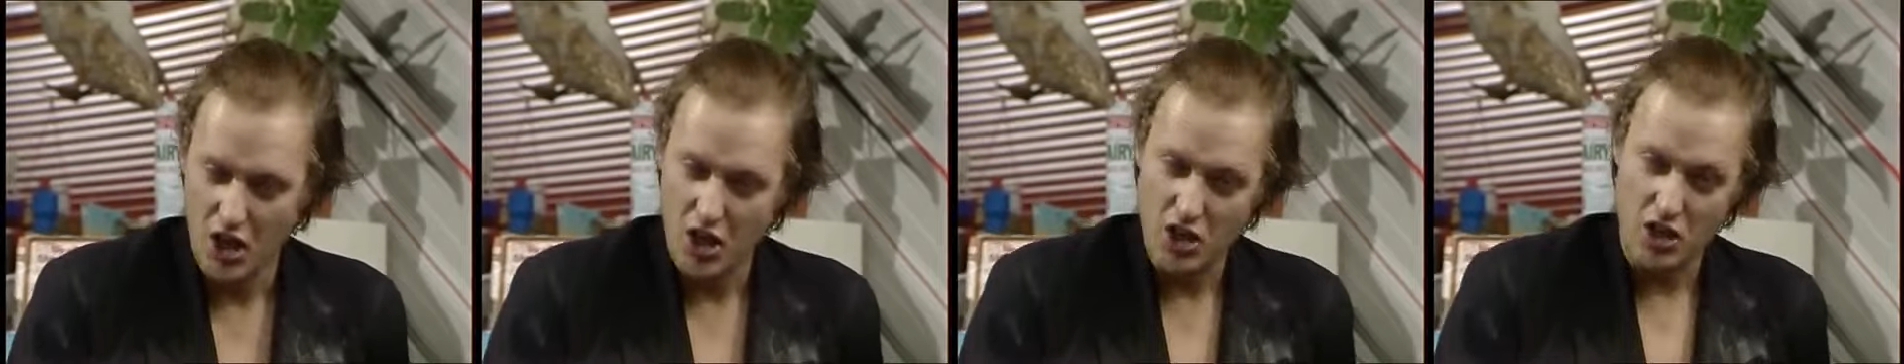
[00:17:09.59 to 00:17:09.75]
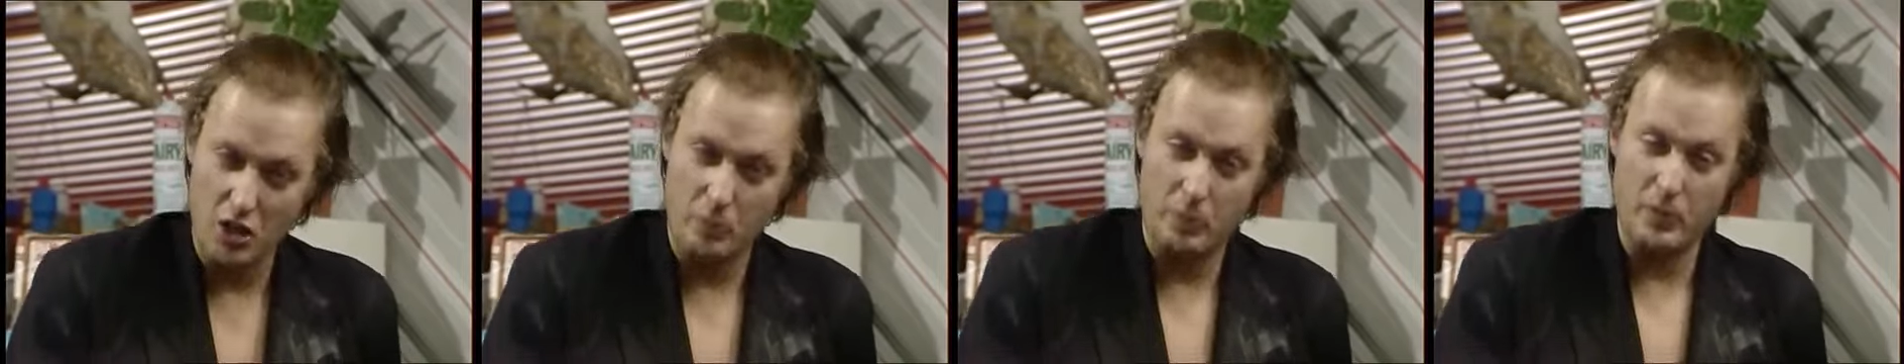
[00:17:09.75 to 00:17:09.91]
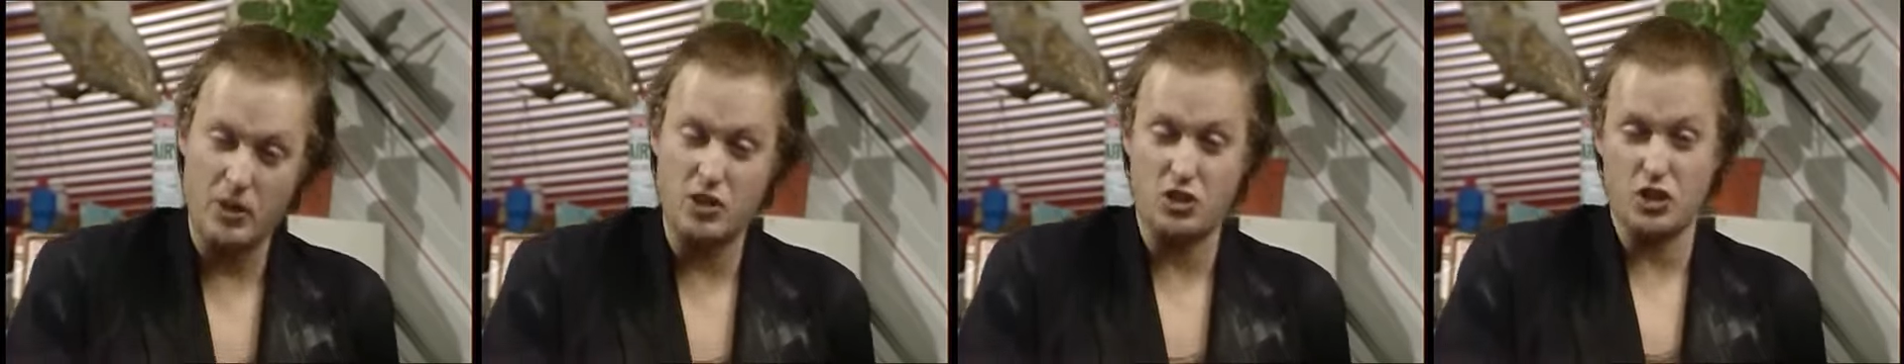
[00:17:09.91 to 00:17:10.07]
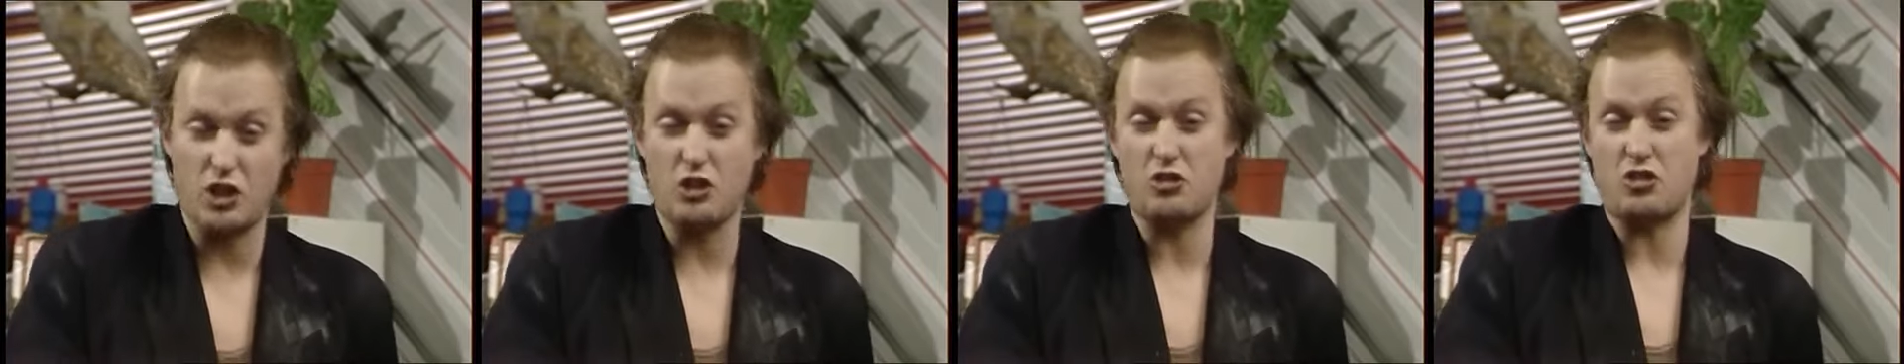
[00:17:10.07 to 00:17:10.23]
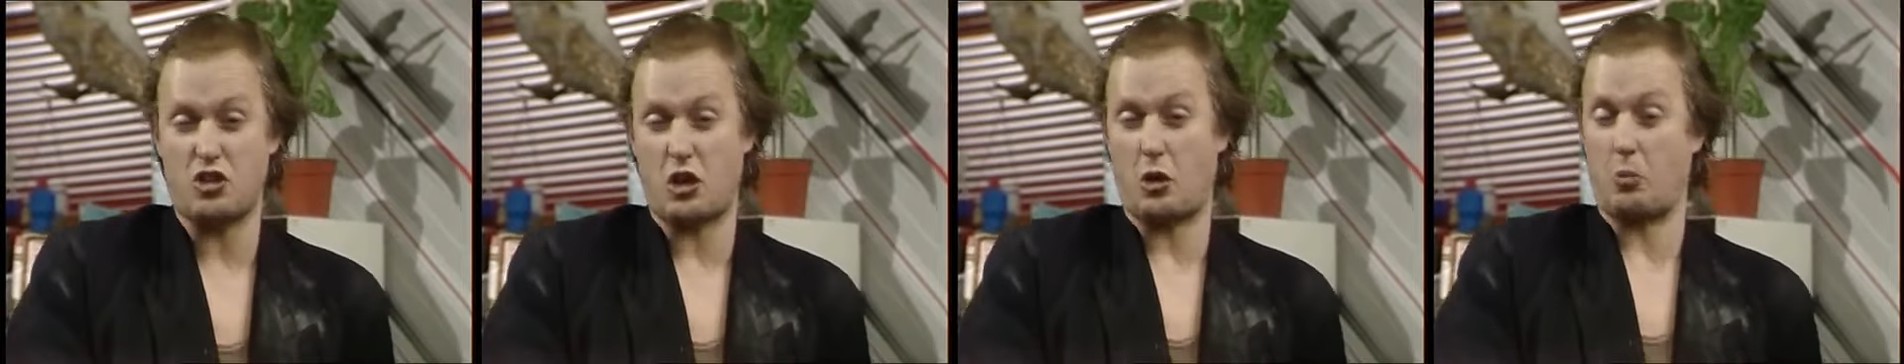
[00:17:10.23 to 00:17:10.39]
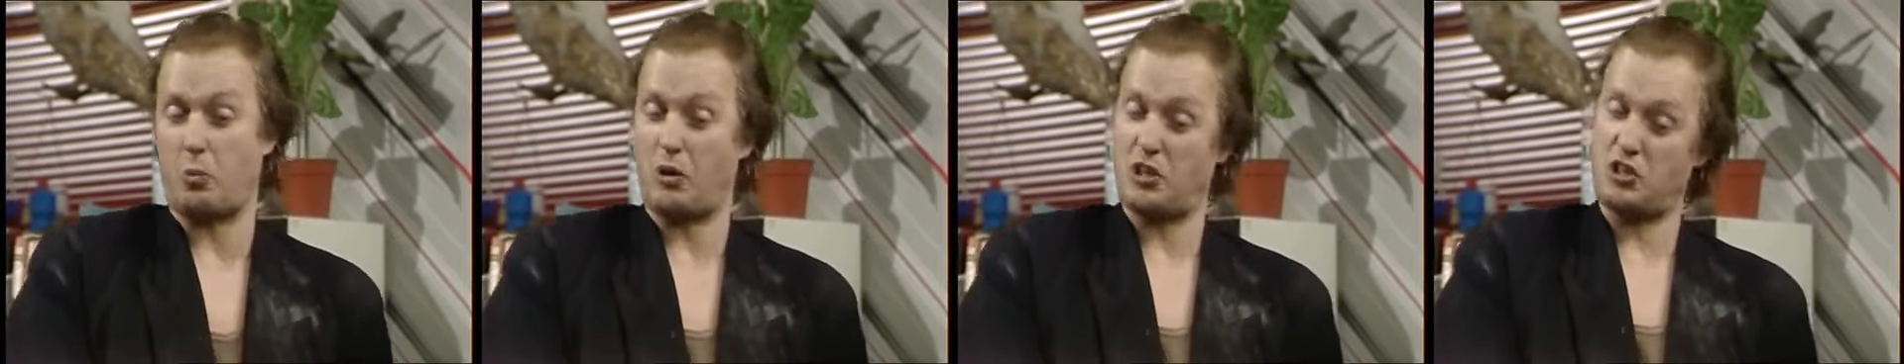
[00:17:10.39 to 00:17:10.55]
the
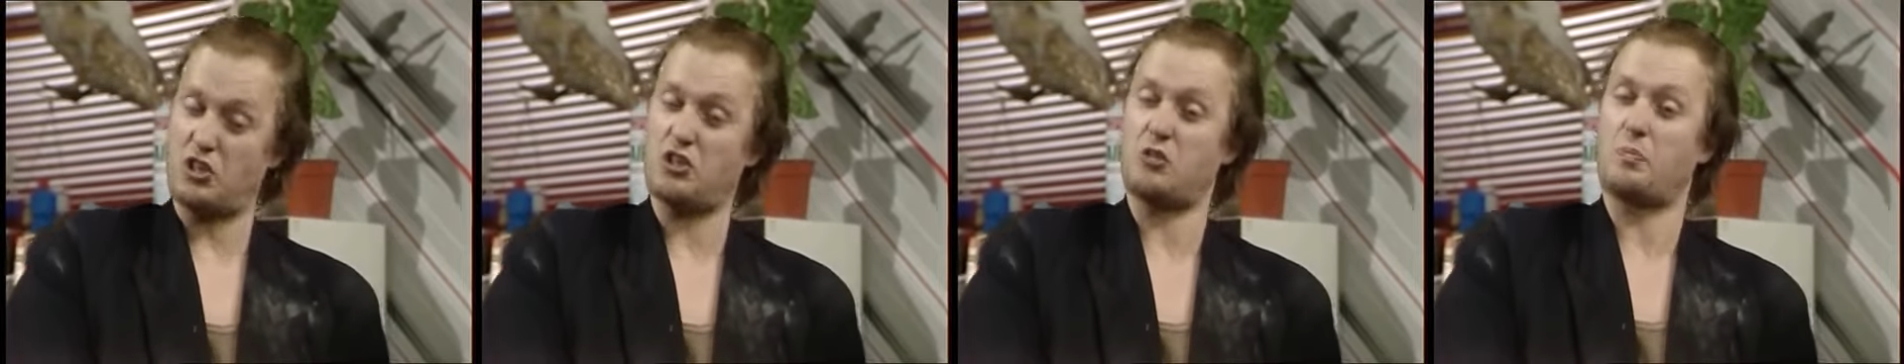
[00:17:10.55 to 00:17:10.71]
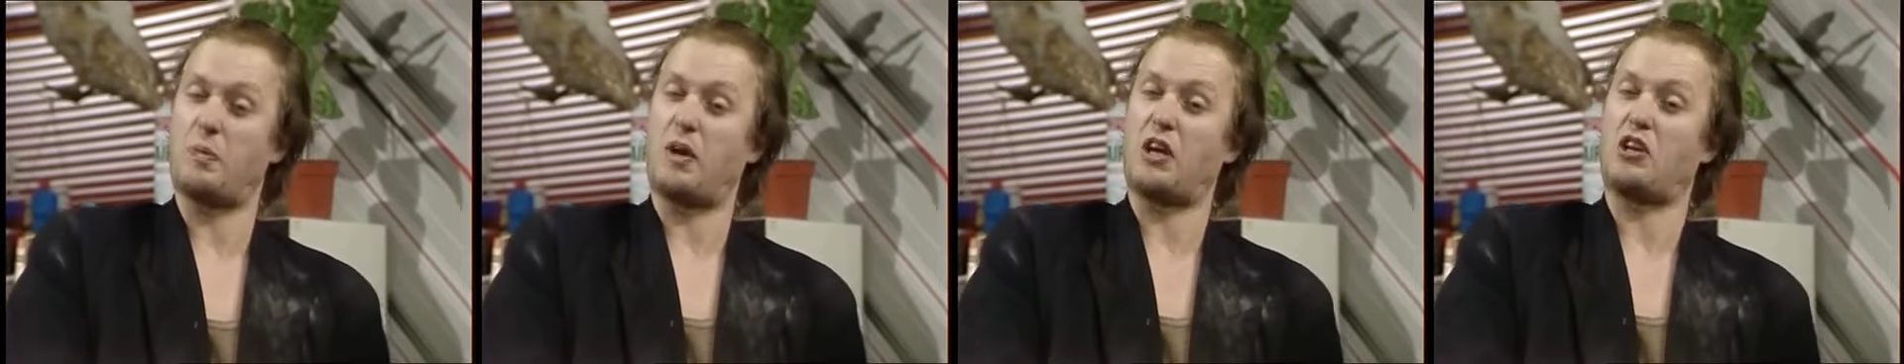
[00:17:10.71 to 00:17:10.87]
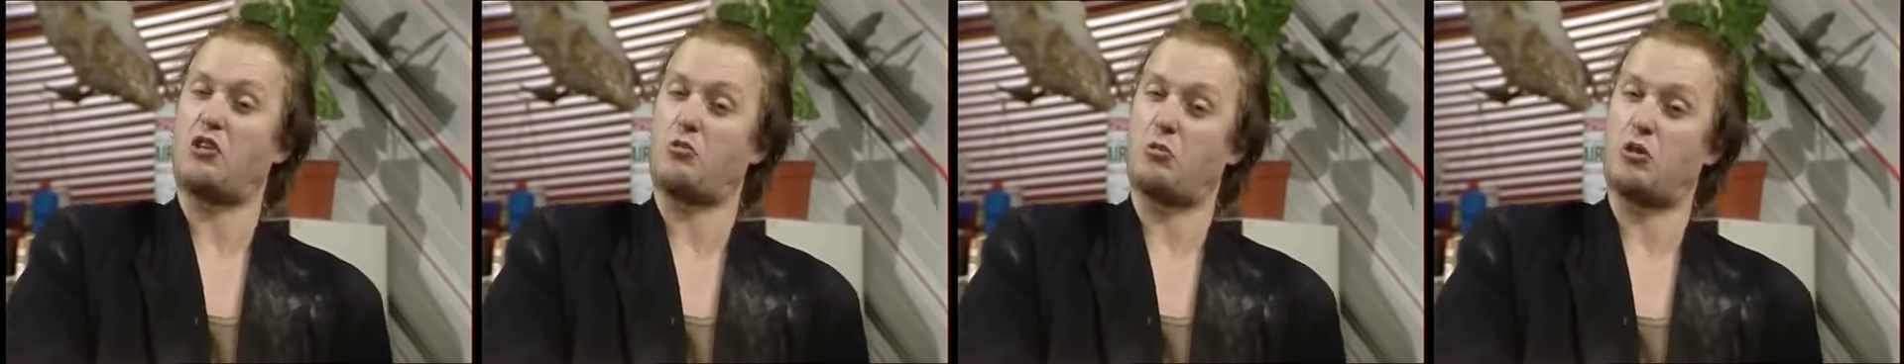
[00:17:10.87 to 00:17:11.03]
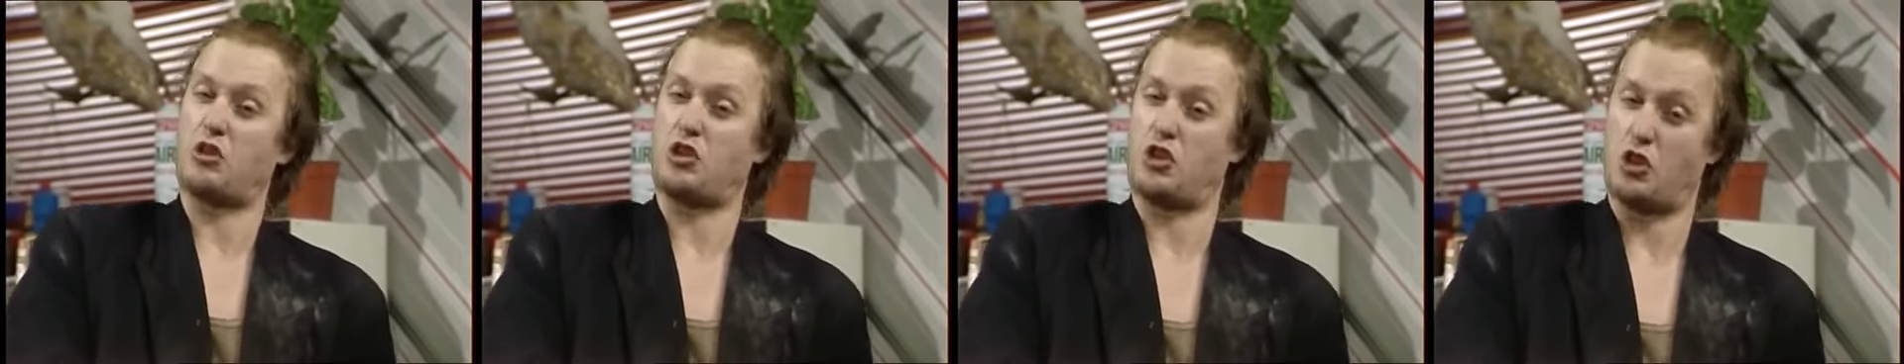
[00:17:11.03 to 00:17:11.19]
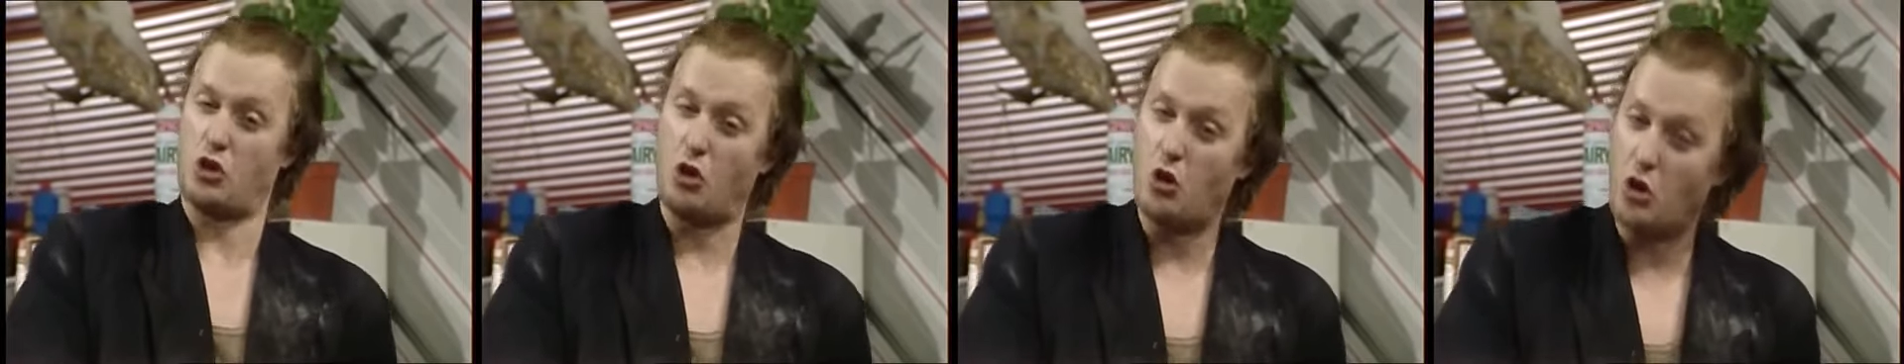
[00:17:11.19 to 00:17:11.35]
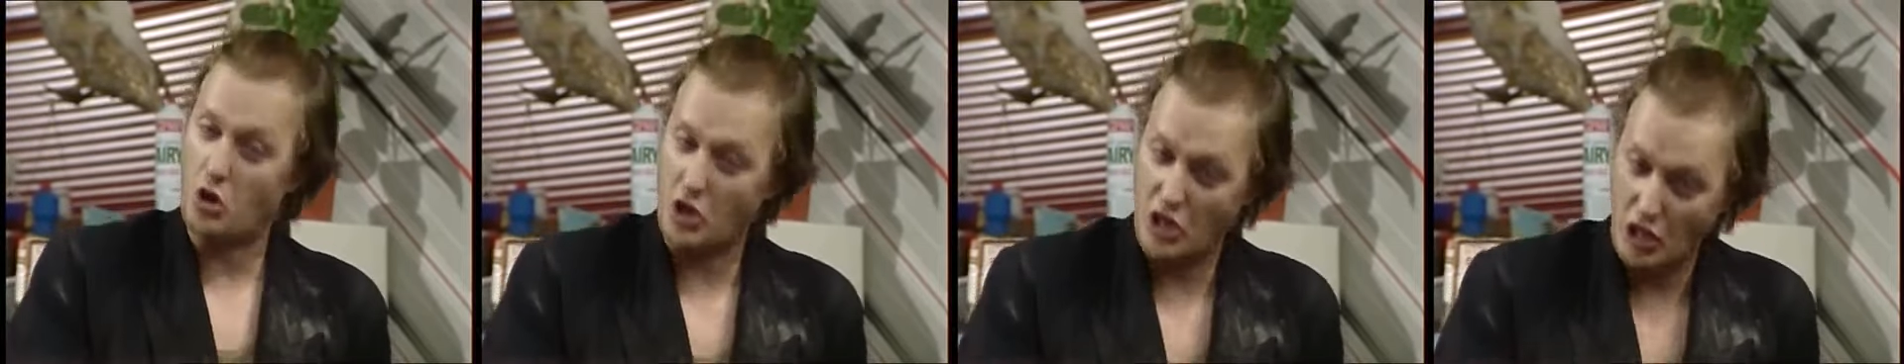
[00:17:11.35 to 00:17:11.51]
producer wishes me to
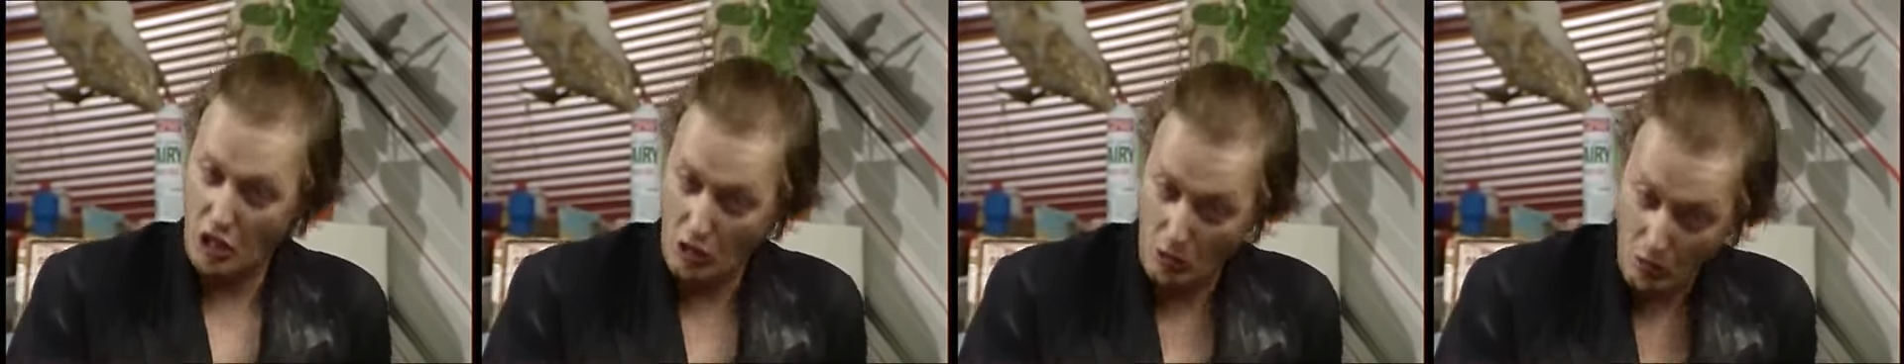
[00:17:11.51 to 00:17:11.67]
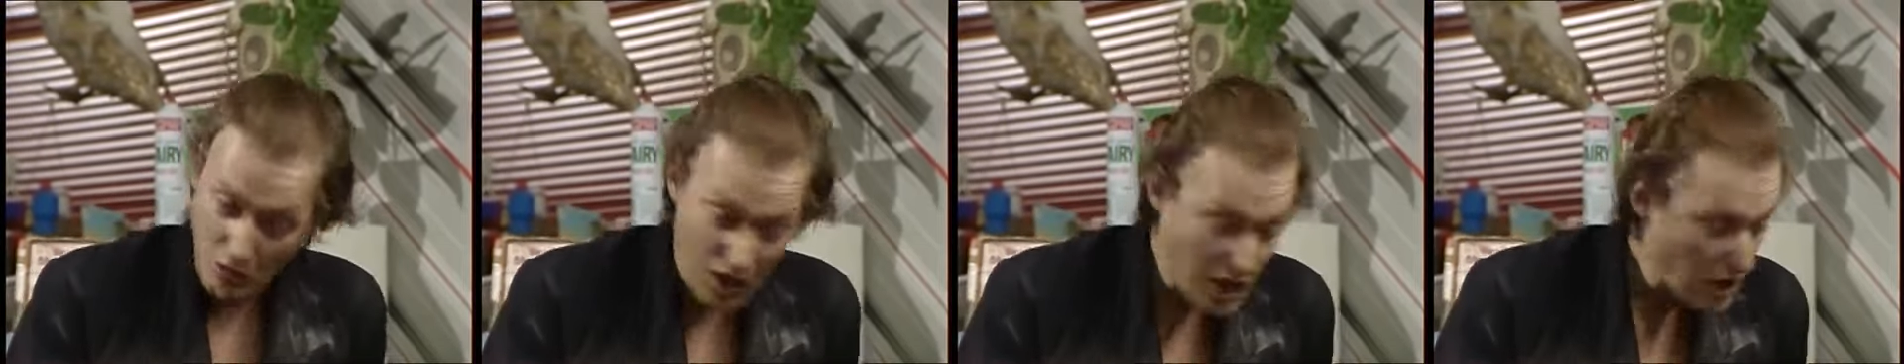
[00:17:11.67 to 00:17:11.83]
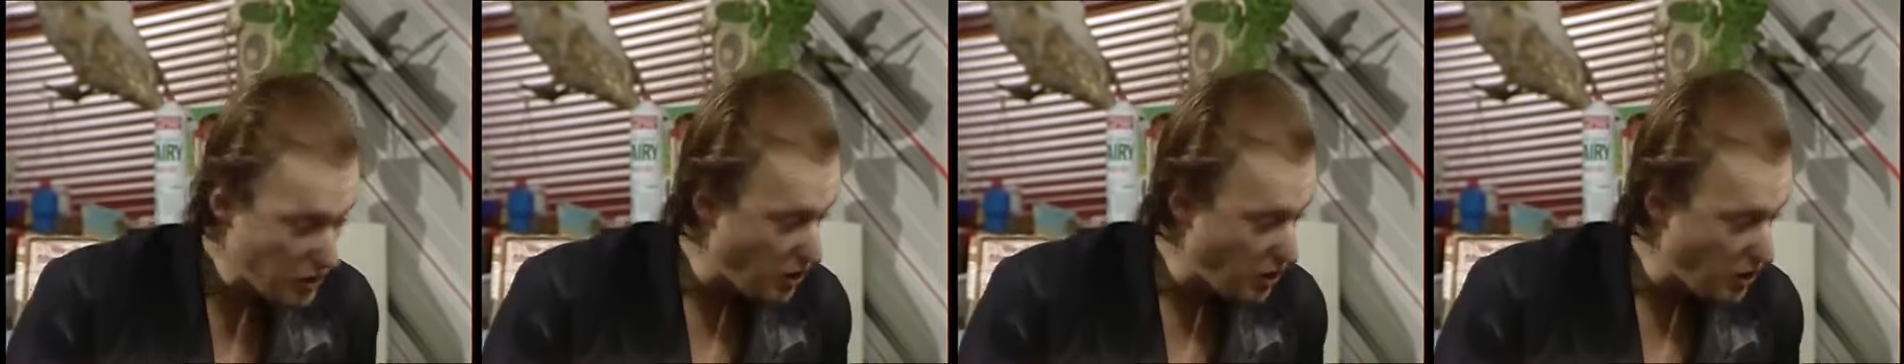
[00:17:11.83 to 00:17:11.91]
assure you